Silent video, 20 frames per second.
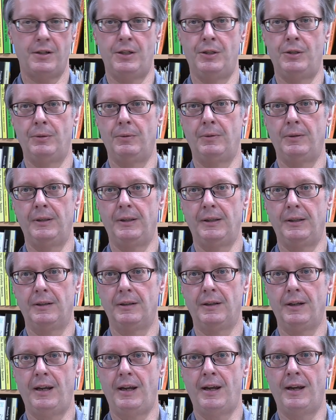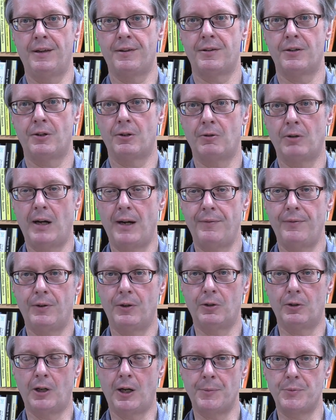Doing
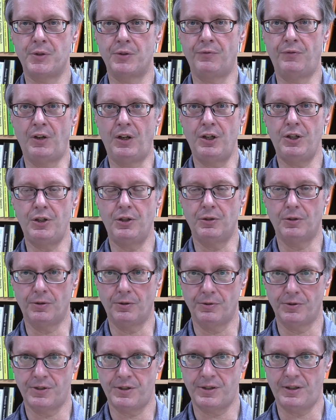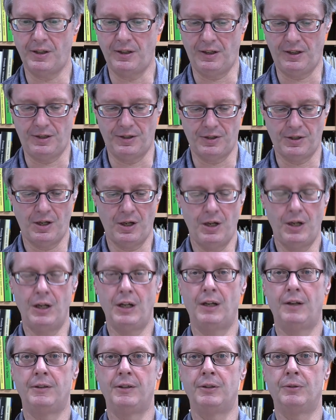ethnographic or observational studies,
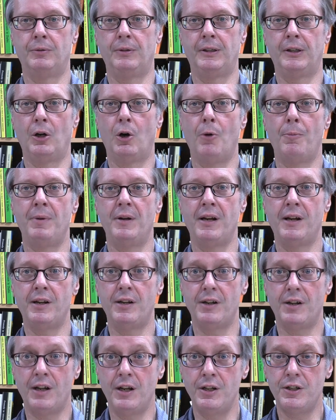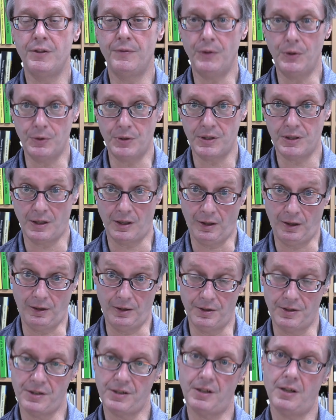doing open-ended interview
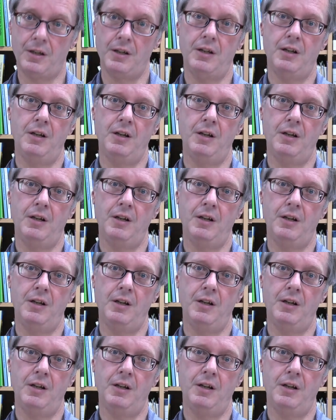studies,